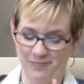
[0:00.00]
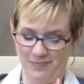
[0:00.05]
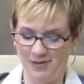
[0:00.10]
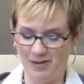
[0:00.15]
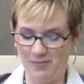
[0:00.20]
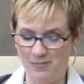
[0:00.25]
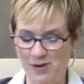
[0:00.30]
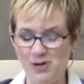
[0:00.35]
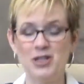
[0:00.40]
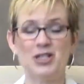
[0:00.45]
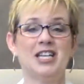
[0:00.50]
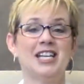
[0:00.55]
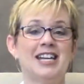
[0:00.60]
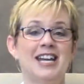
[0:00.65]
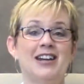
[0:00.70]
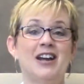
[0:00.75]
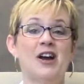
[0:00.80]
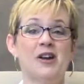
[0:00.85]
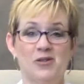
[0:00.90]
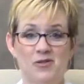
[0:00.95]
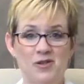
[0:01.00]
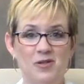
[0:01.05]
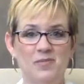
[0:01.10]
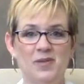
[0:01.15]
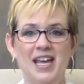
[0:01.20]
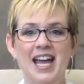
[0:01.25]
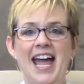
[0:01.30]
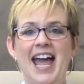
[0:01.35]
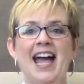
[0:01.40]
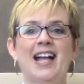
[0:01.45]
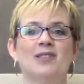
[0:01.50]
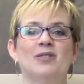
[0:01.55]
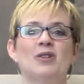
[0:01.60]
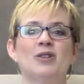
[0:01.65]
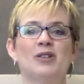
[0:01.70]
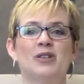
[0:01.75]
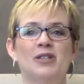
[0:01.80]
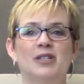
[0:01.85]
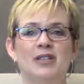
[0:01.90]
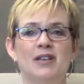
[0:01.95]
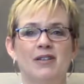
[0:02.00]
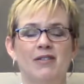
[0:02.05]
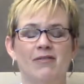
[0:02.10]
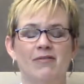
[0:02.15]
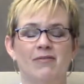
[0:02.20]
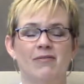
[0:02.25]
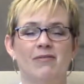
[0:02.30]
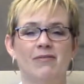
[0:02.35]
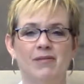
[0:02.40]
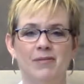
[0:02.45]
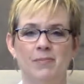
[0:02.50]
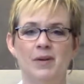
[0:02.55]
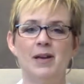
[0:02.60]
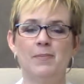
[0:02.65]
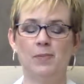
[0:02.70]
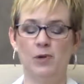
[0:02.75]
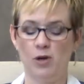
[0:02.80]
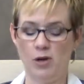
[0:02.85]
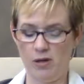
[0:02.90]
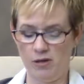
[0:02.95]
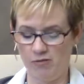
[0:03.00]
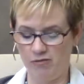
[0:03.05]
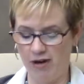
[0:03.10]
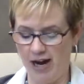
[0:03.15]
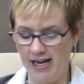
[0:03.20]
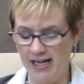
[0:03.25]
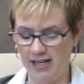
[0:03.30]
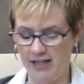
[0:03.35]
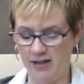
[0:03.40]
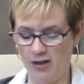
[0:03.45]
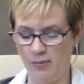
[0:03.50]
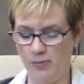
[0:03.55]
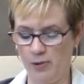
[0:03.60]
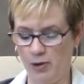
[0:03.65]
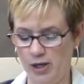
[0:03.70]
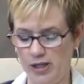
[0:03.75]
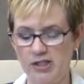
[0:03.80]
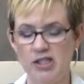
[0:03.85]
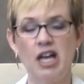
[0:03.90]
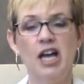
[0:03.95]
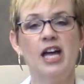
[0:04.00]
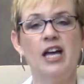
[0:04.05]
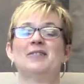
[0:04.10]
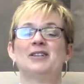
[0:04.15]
the person in our group that handles people writing their books.